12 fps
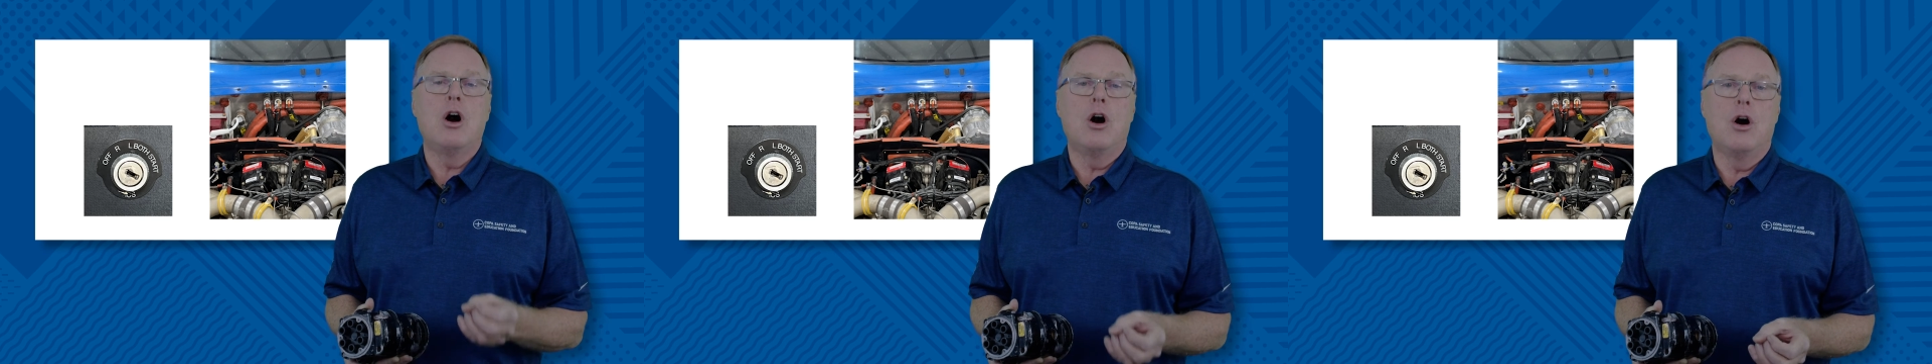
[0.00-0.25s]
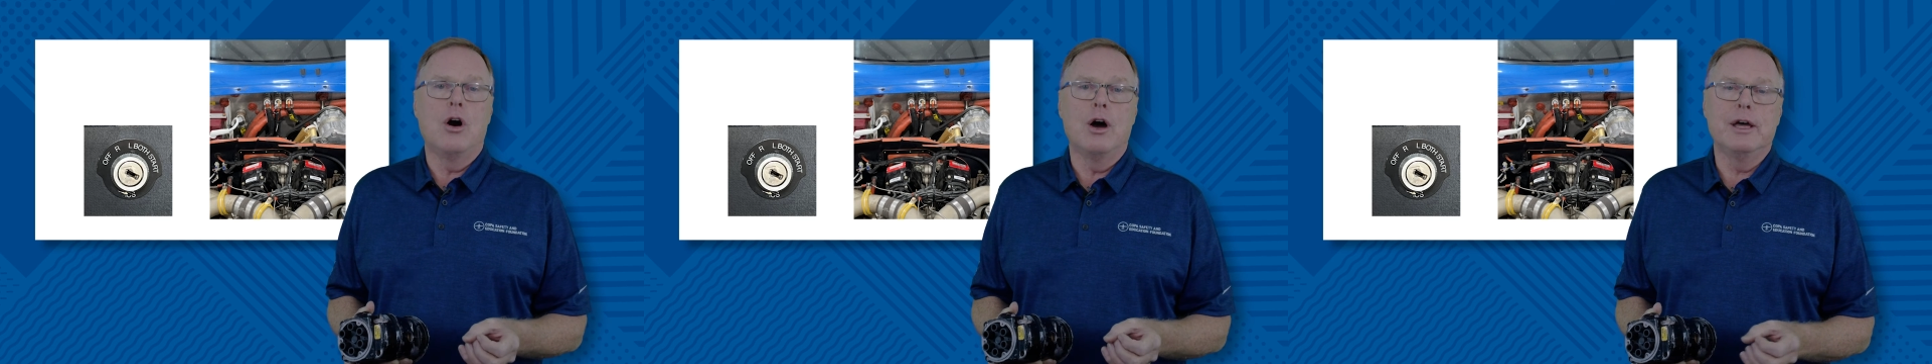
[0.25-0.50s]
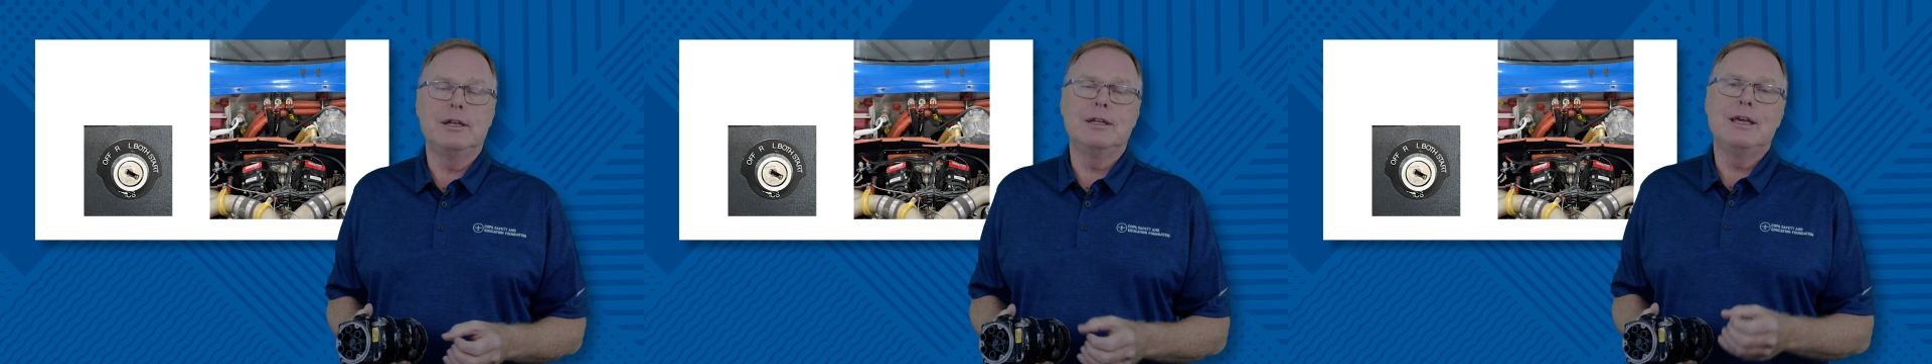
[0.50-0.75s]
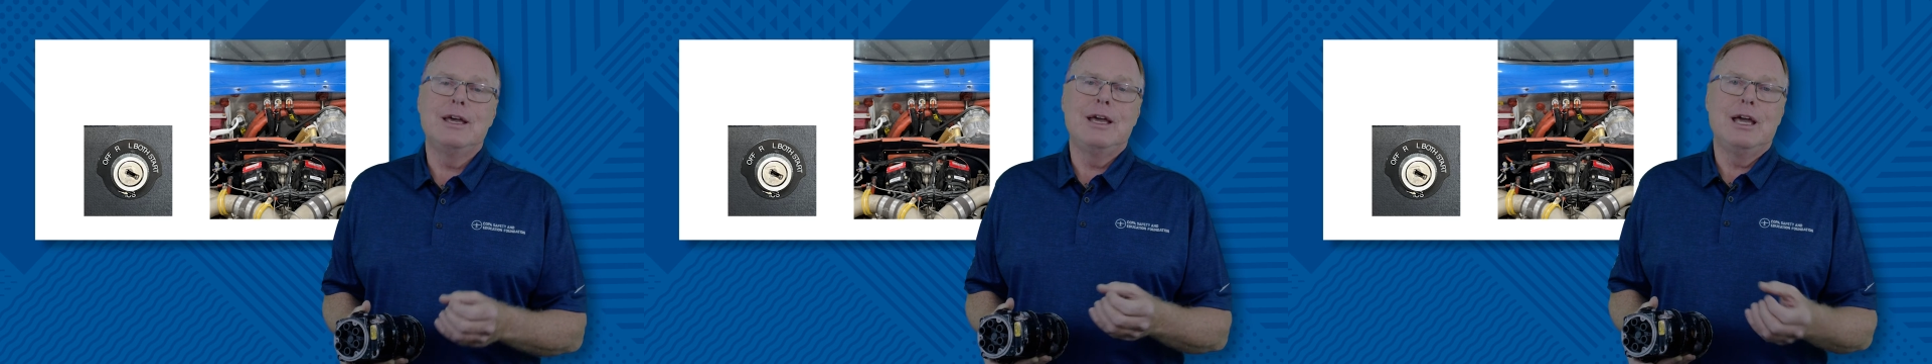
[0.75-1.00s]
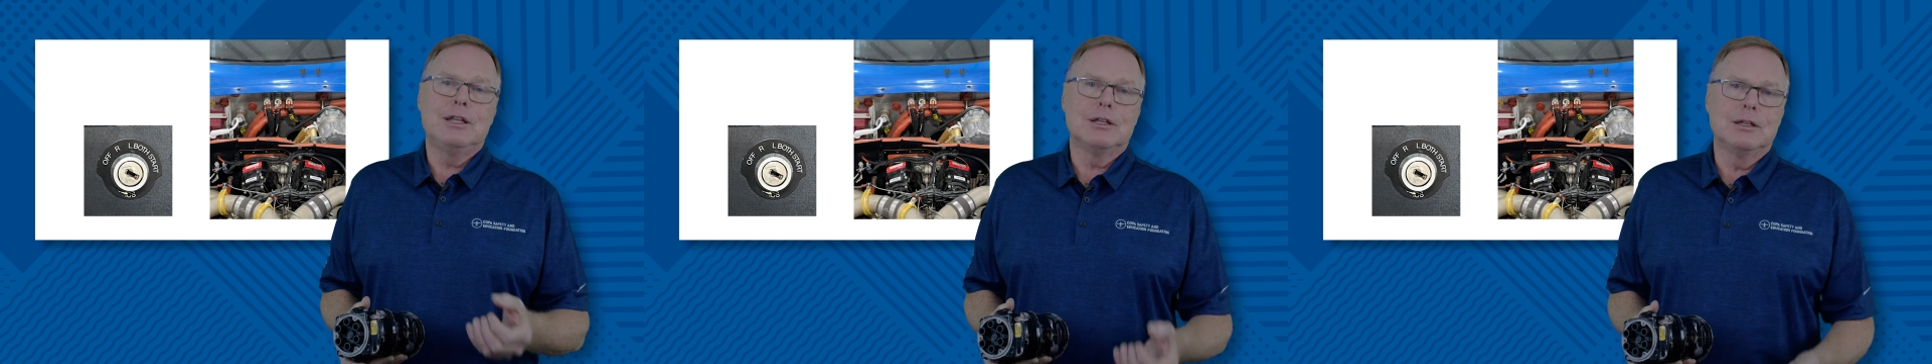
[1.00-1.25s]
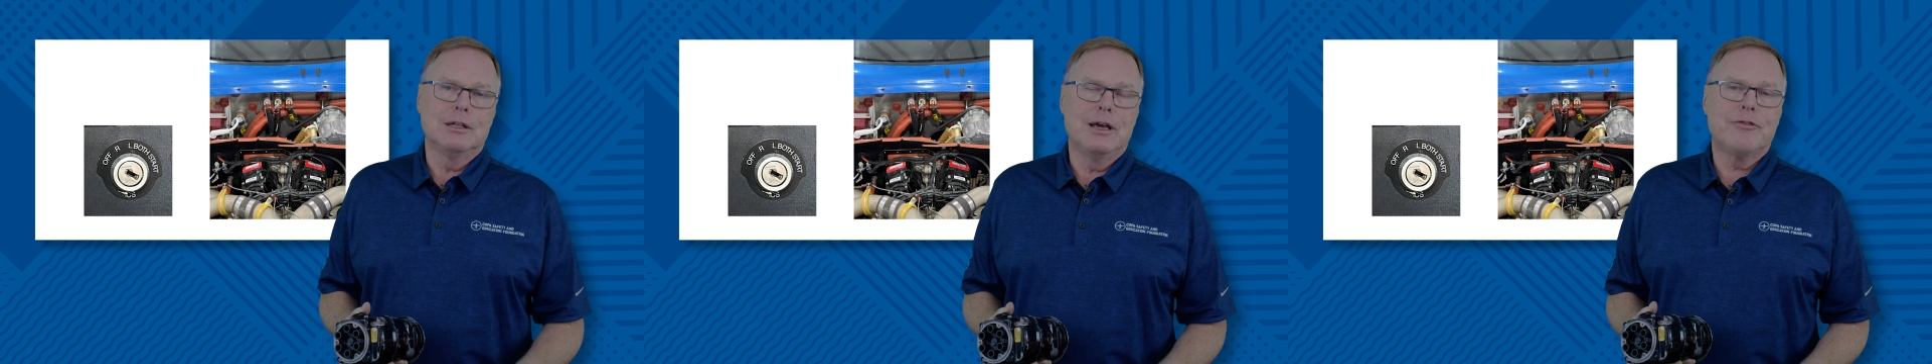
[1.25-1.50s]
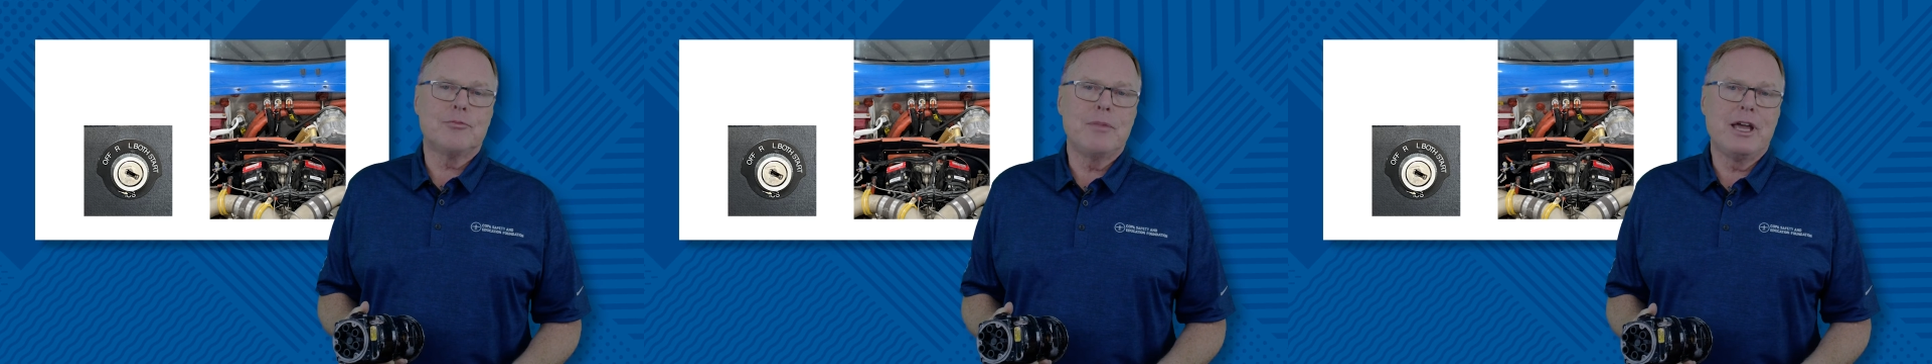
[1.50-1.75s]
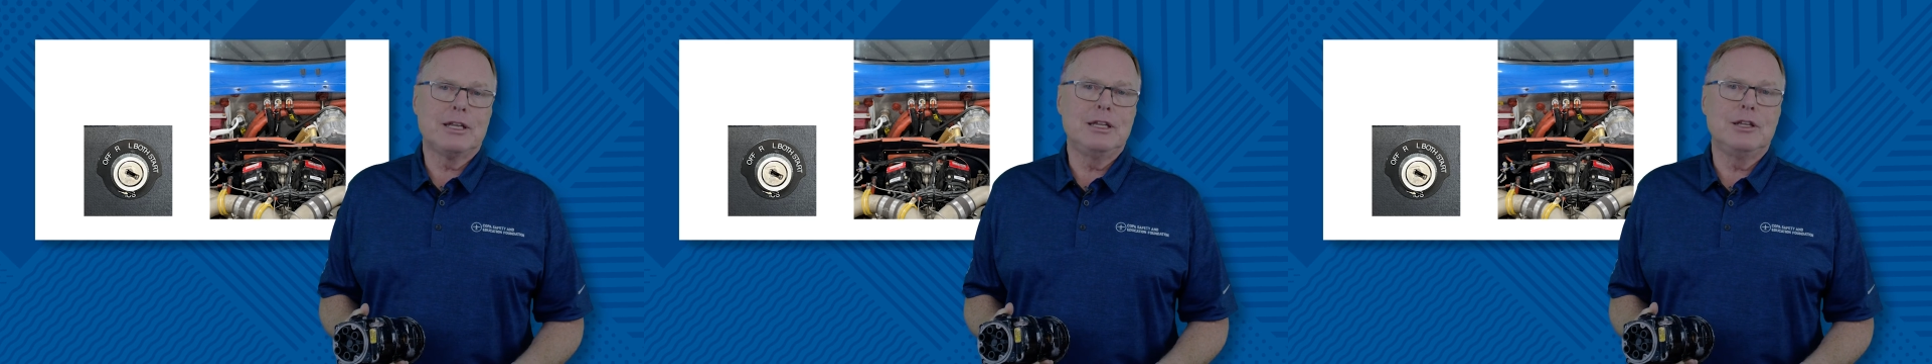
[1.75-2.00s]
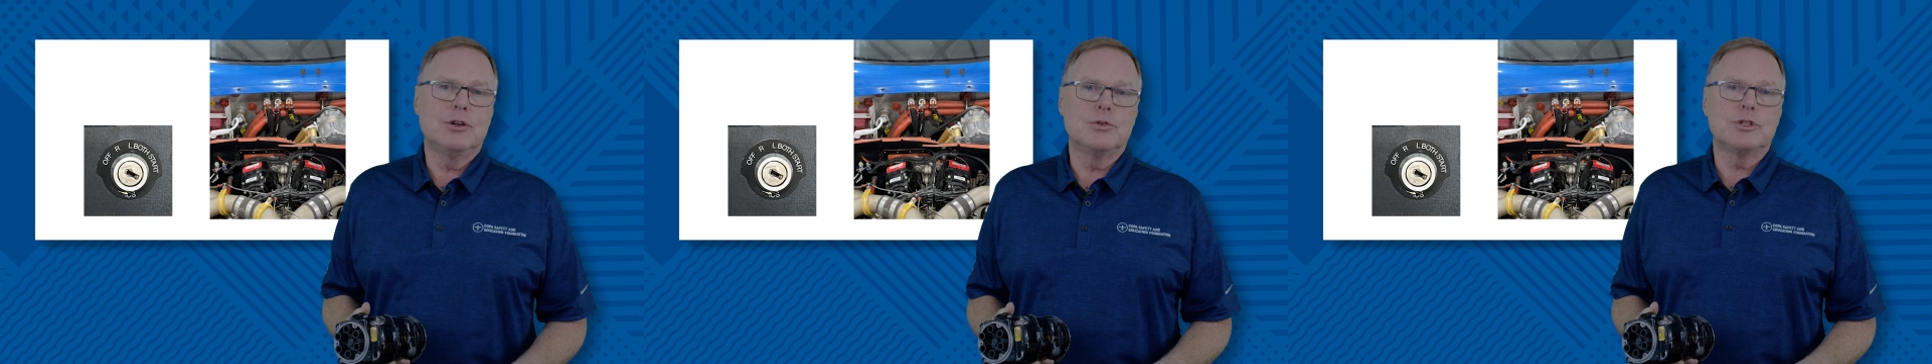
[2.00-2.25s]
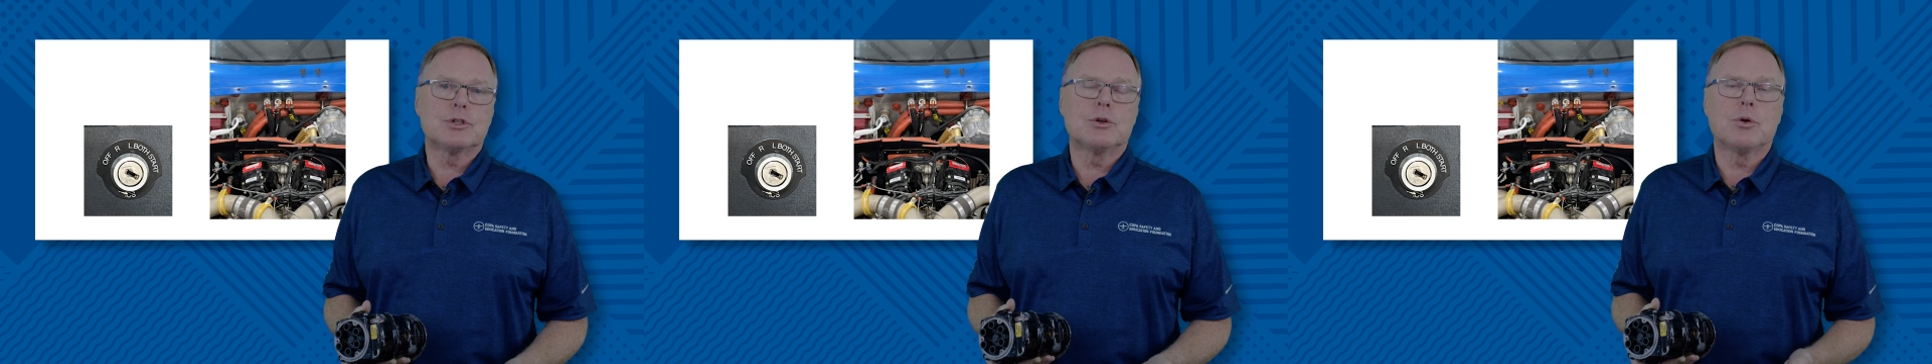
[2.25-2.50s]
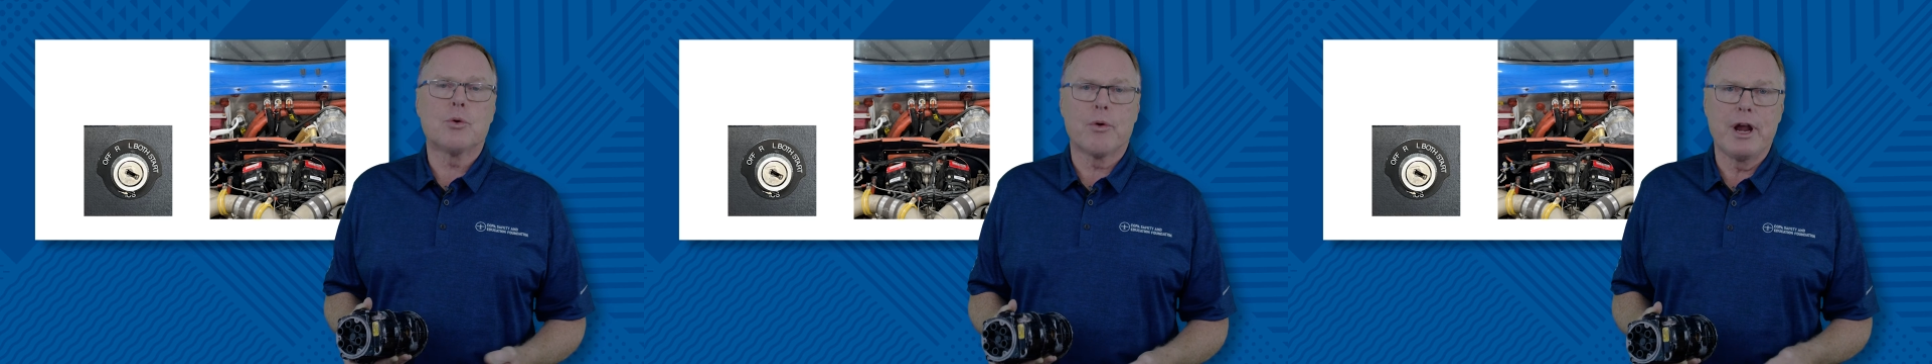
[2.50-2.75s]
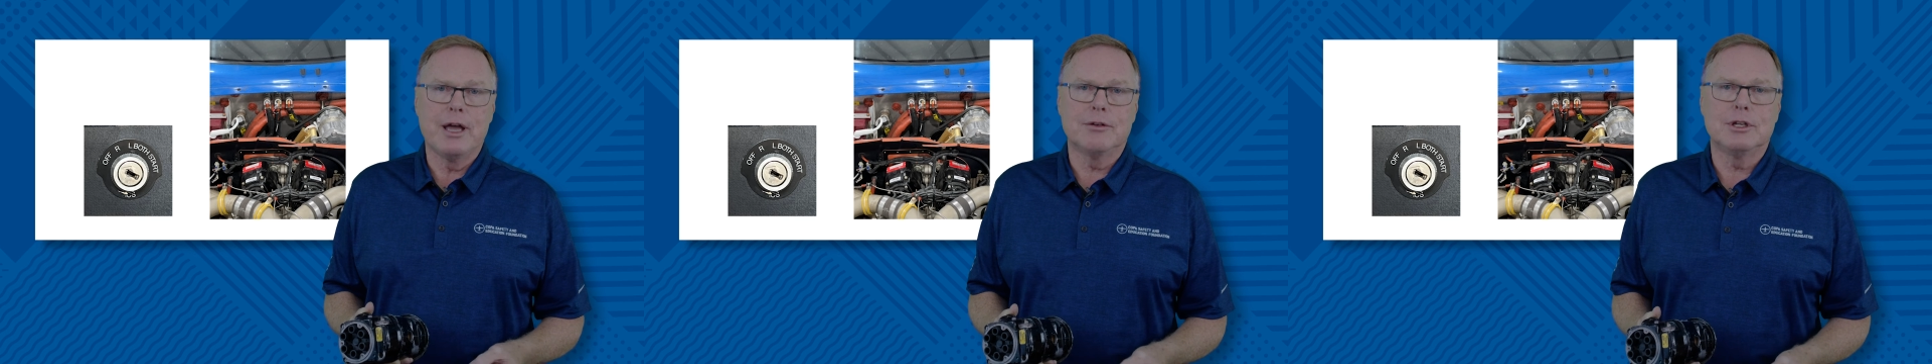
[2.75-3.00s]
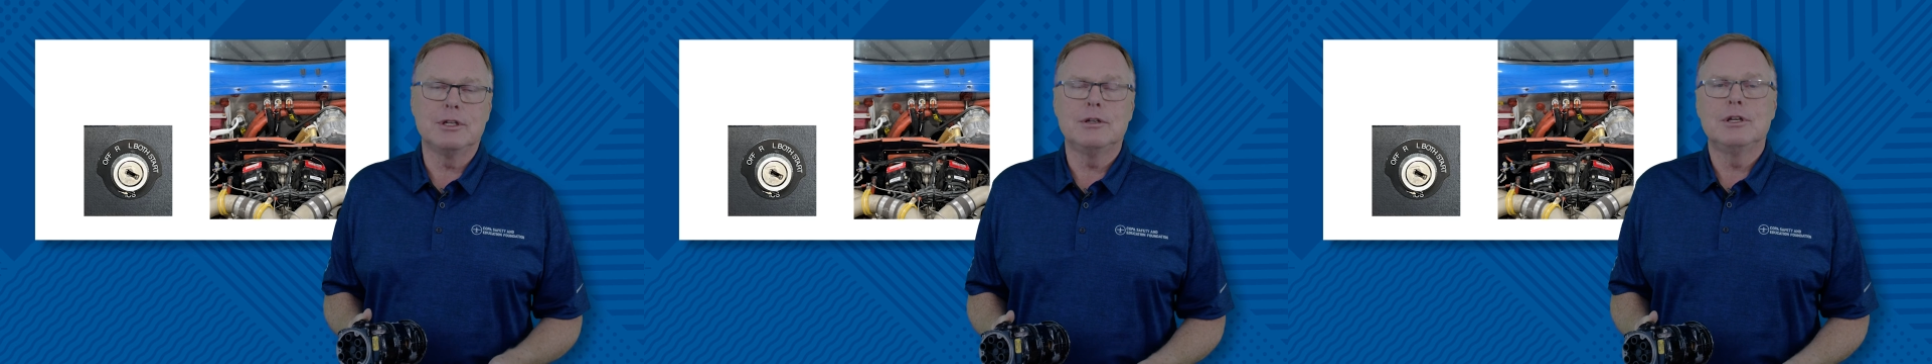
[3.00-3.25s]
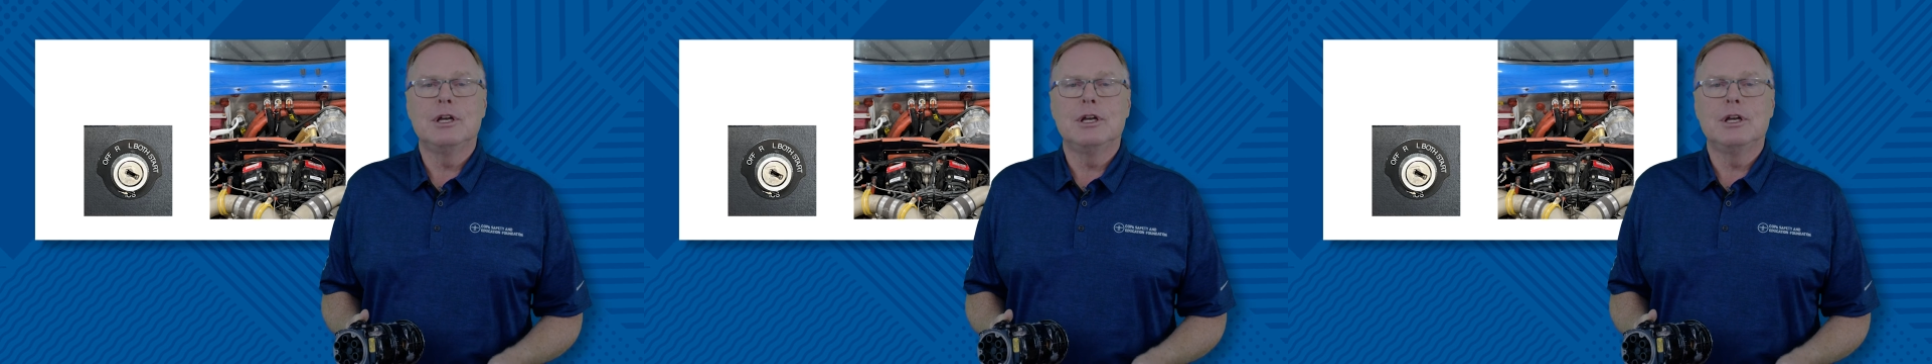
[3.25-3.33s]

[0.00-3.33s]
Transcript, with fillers: on and the left magneto is grounded.